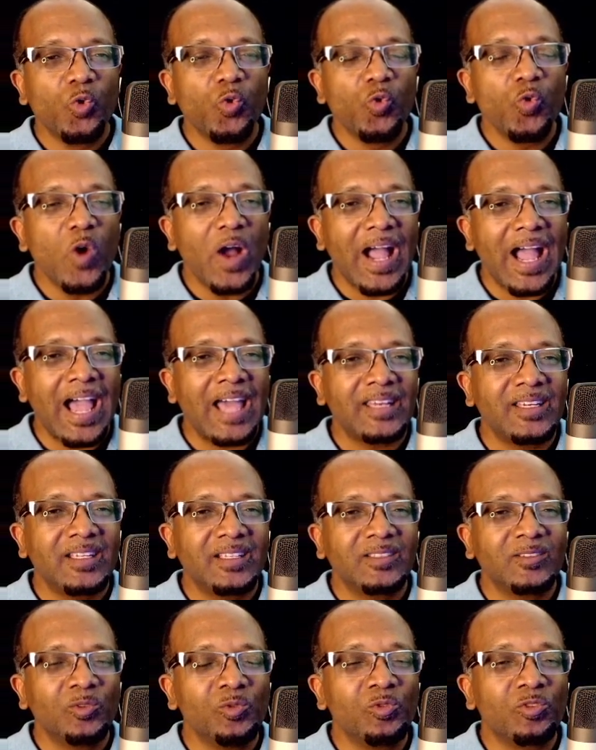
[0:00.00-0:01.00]
who
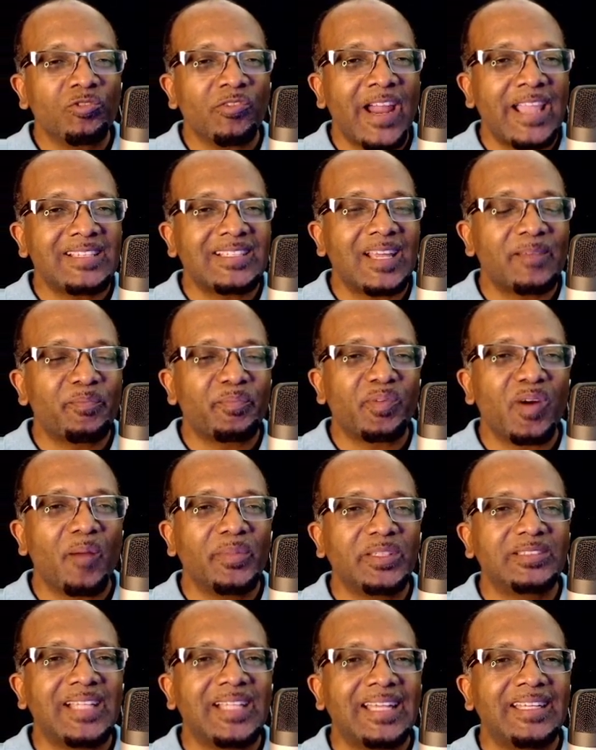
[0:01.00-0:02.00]
had, who Christ had
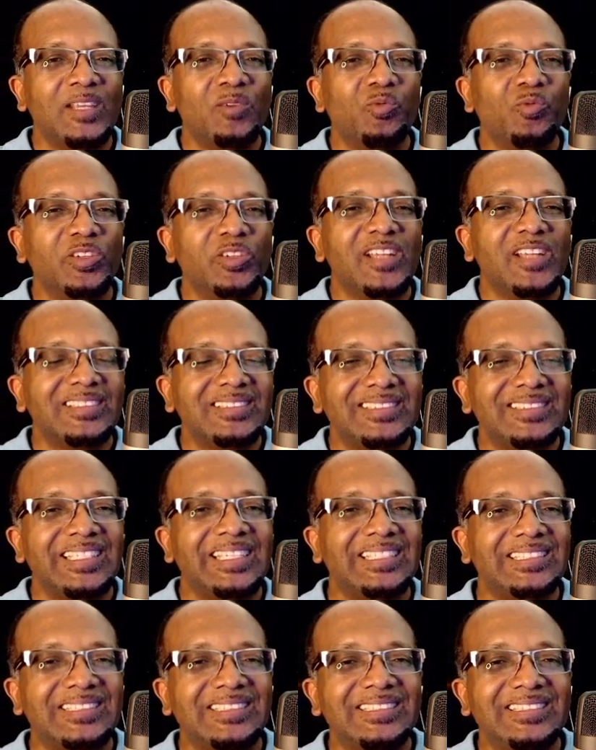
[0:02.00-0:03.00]
promised that they would not
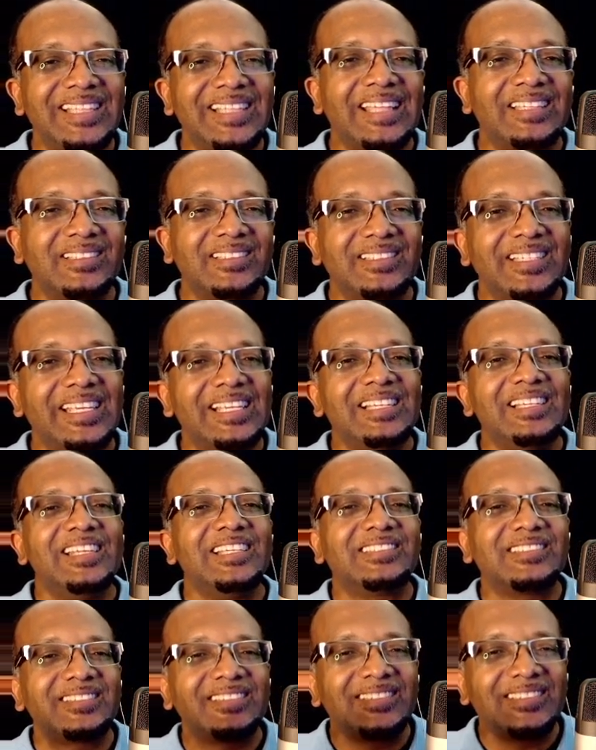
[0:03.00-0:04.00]
taste death till
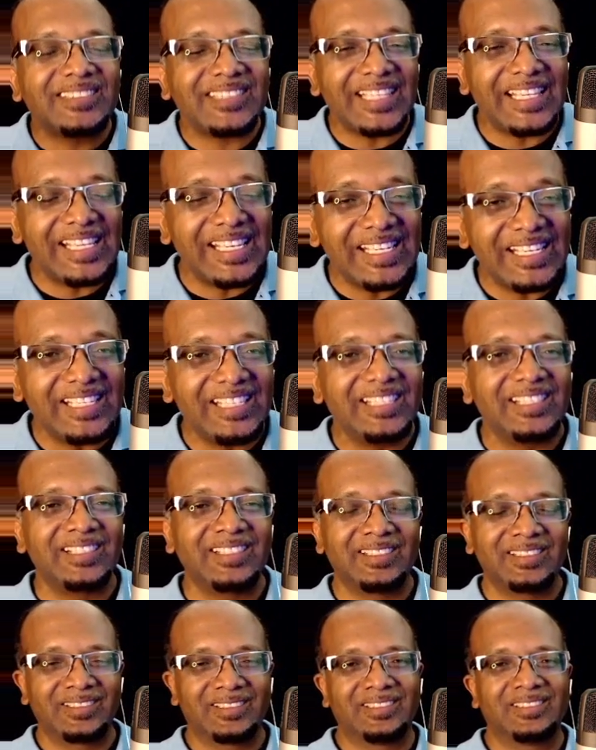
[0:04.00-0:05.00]
they see
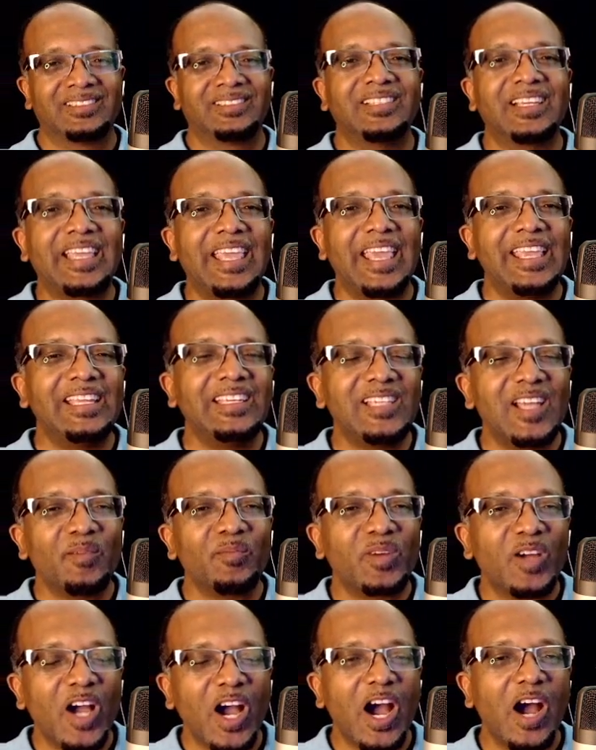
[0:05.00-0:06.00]
the
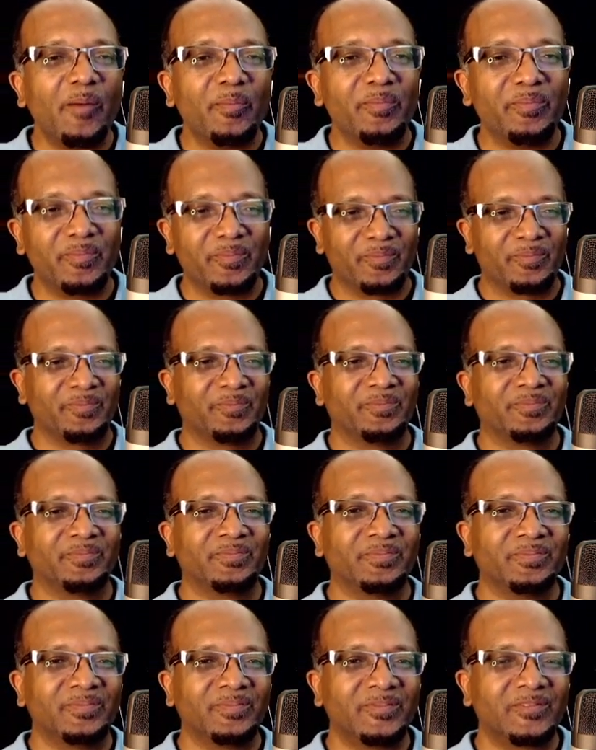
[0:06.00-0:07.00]
kingdom come.
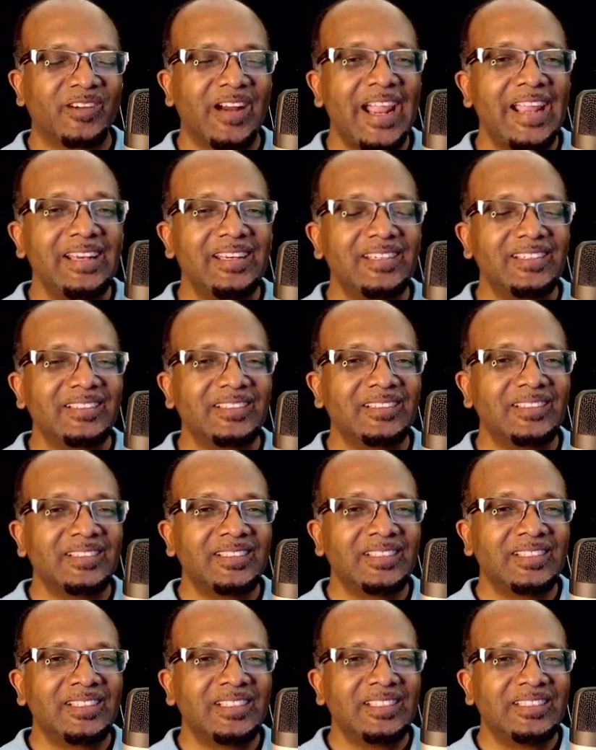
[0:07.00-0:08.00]
Right?
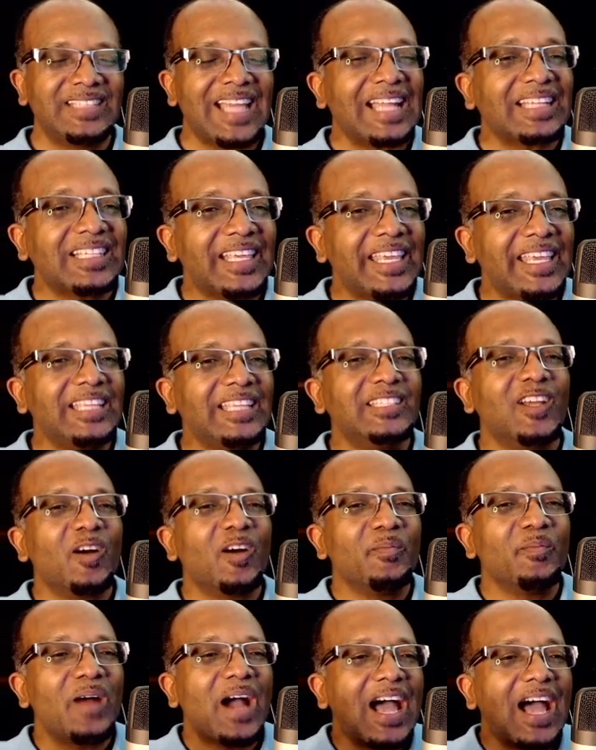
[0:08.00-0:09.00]
That
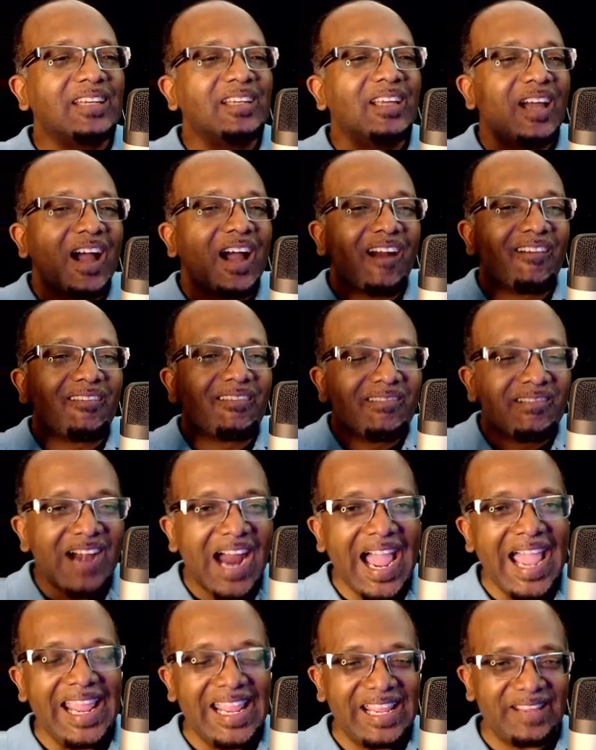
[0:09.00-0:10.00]
kingdom had
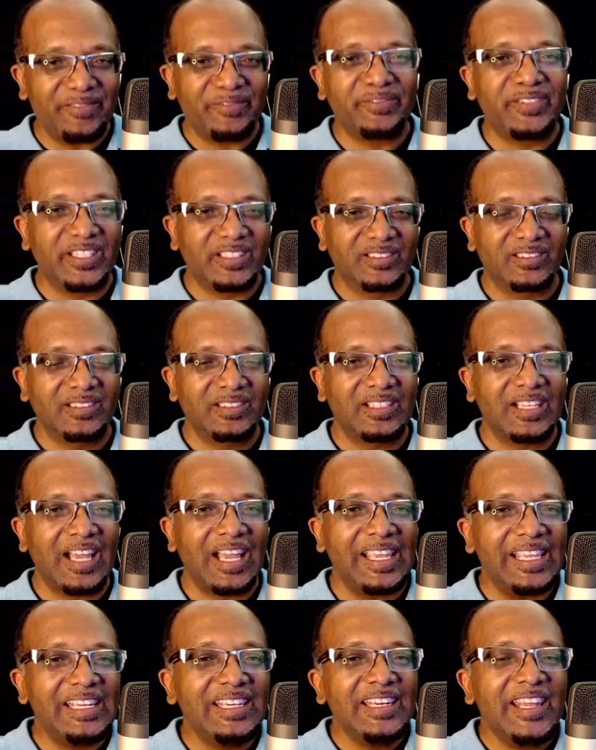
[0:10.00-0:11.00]
arrived
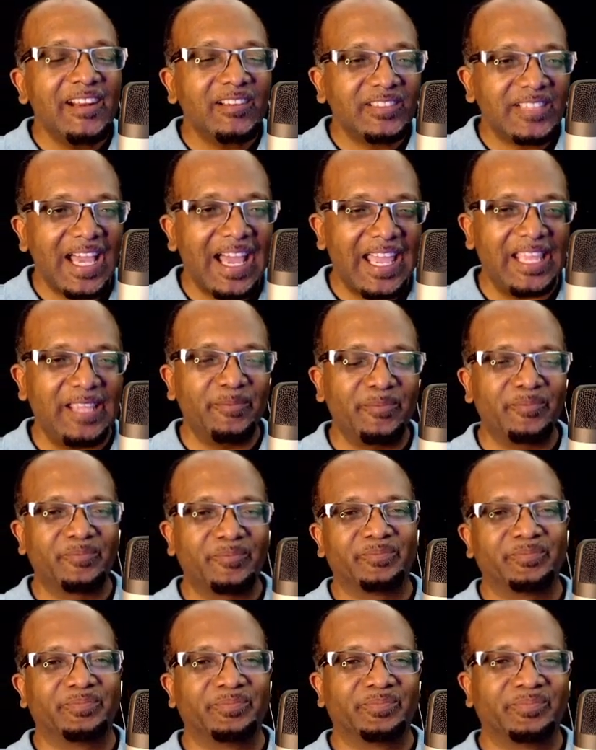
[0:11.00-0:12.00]
in their time.
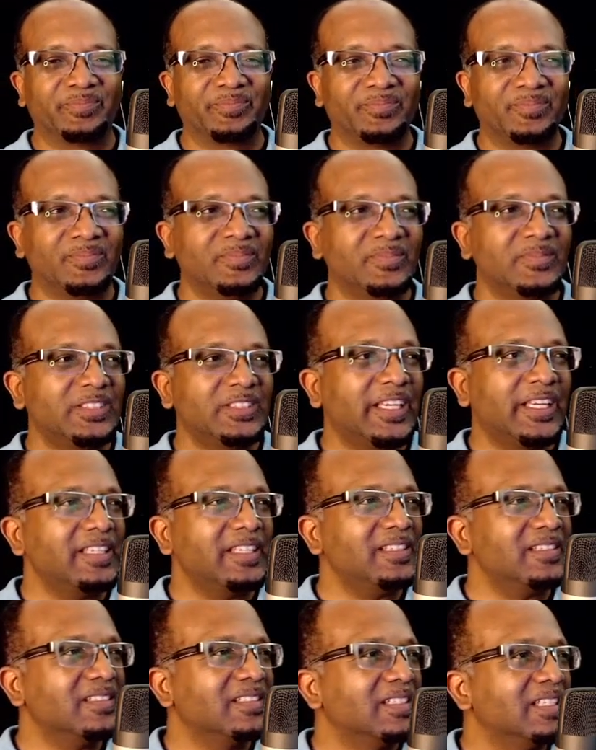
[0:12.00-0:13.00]

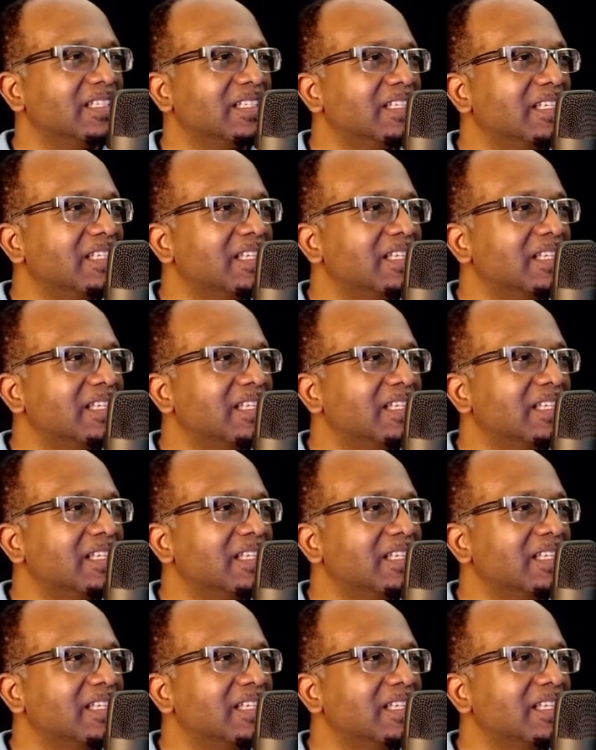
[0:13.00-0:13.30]
Good?